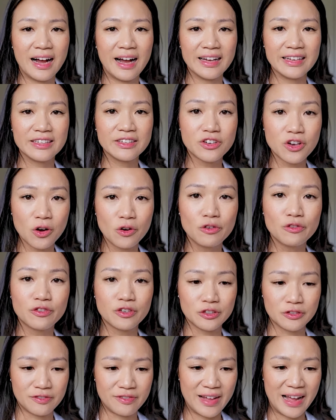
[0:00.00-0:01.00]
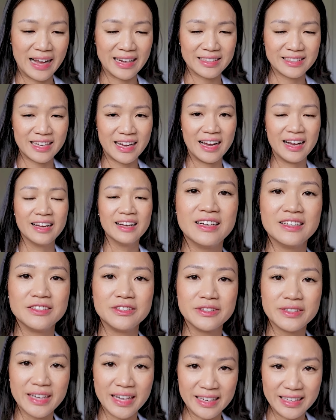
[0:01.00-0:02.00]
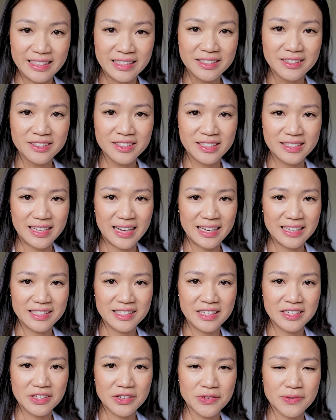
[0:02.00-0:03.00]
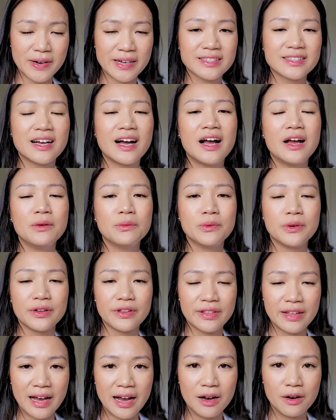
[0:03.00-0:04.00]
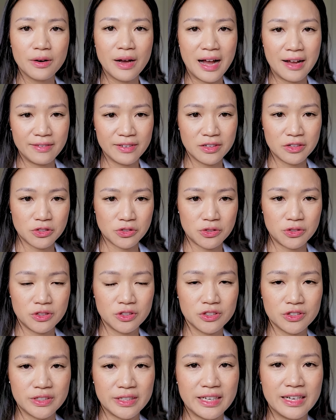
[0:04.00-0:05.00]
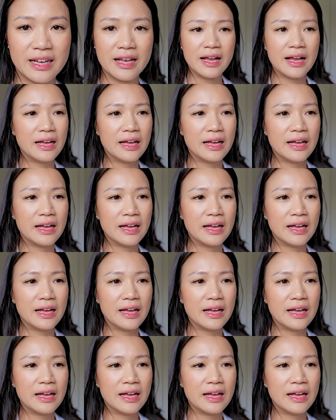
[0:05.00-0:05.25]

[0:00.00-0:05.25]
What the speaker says: I know for a fact that you can heal your diastasis recti without having a surgery,